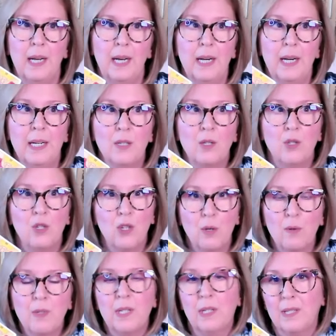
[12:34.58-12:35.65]
It is
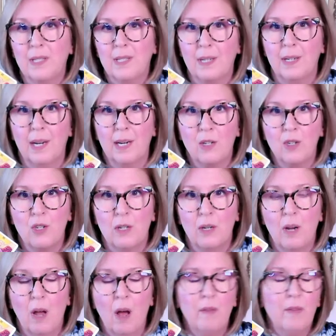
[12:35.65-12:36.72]
choosing this
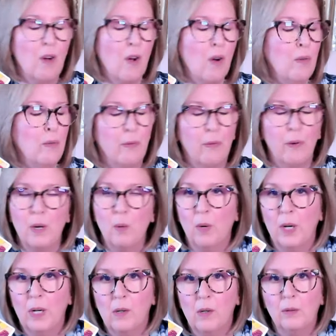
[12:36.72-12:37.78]
connection of your own free
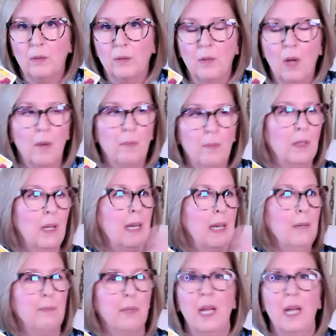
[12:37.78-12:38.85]
will, not
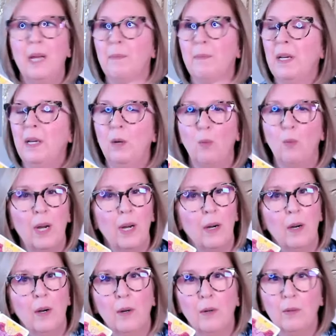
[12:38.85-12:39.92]
laying blame
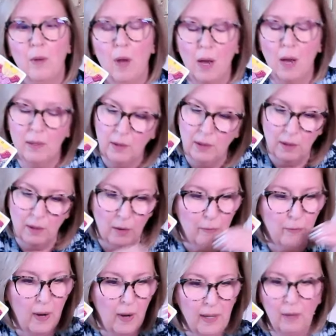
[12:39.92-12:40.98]
anywhere, not you know
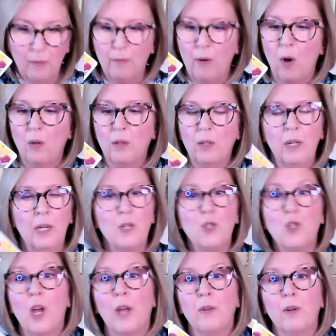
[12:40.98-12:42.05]
finding fault in
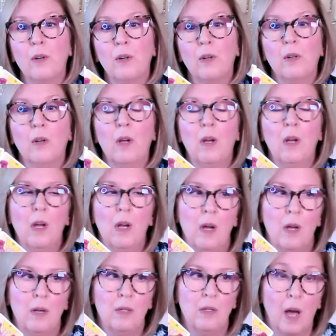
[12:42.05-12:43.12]
each other,
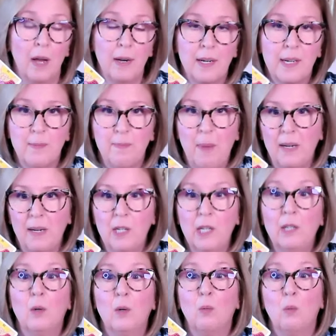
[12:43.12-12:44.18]
not
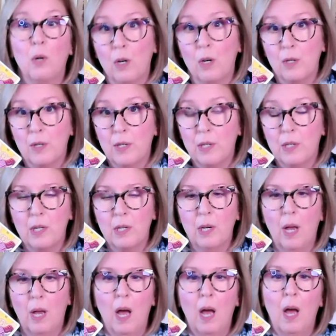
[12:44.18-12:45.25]
expecting the worst.
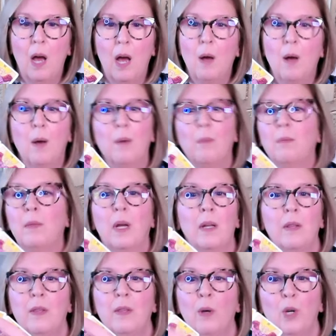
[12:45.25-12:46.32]
Um,
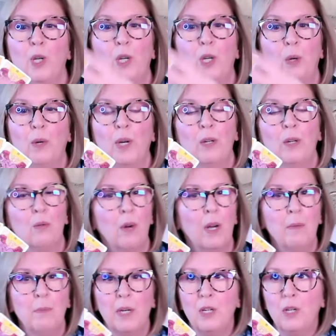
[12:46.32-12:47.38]
though you can
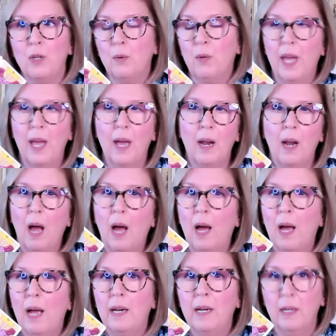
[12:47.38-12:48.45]
run, but you can't
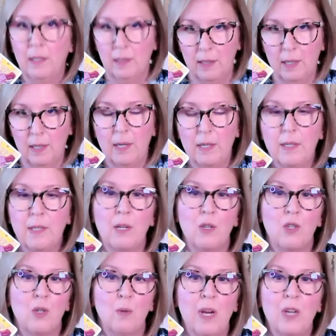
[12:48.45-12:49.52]
hide.
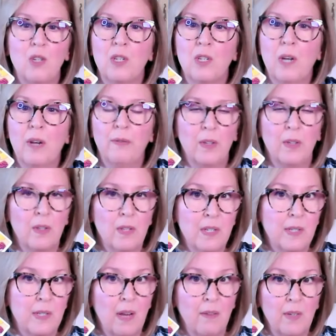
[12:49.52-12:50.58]
Situation. I feel the
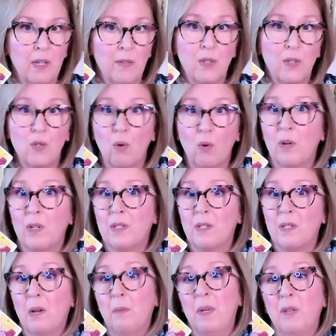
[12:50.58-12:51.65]
Seven of Swords is
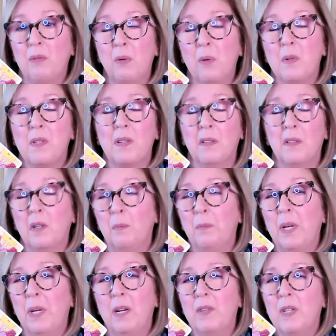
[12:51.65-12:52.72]
coming through as a little
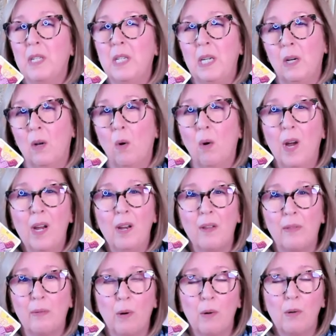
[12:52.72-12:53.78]
bit of a decoy to
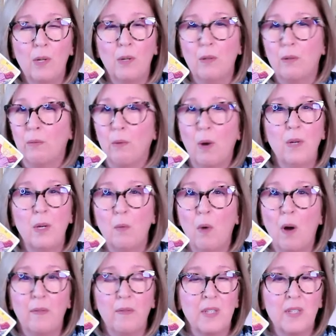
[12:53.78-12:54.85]
throw throw you
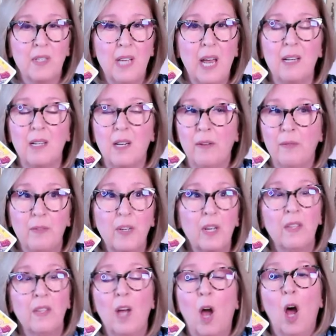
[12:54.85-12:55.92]
off the scent. I
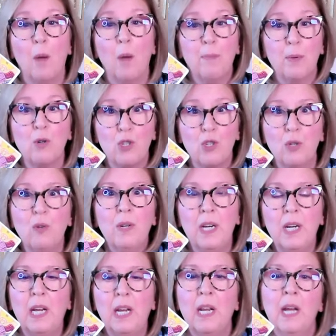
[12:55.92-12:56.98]
feel the
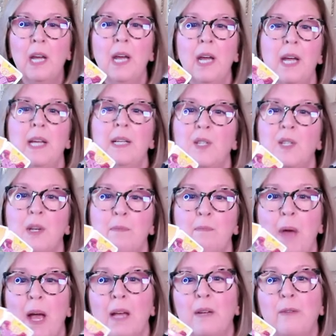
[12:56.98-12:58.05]
opportunity is to
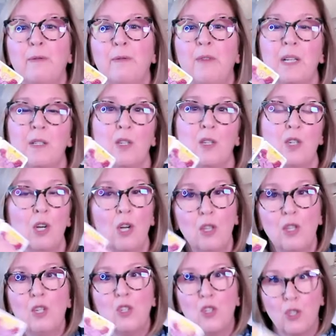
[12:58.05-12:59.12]
manifest
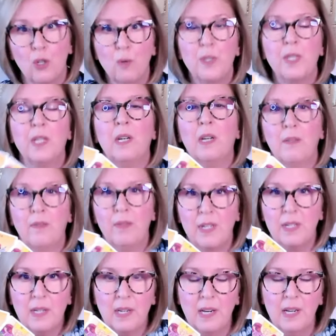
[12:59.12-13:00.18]
the choosing of
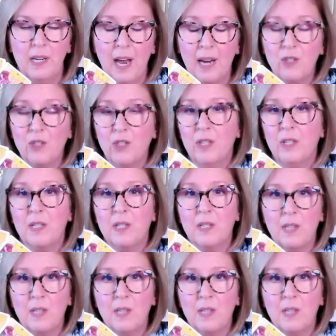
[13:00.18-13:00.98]
this connection, this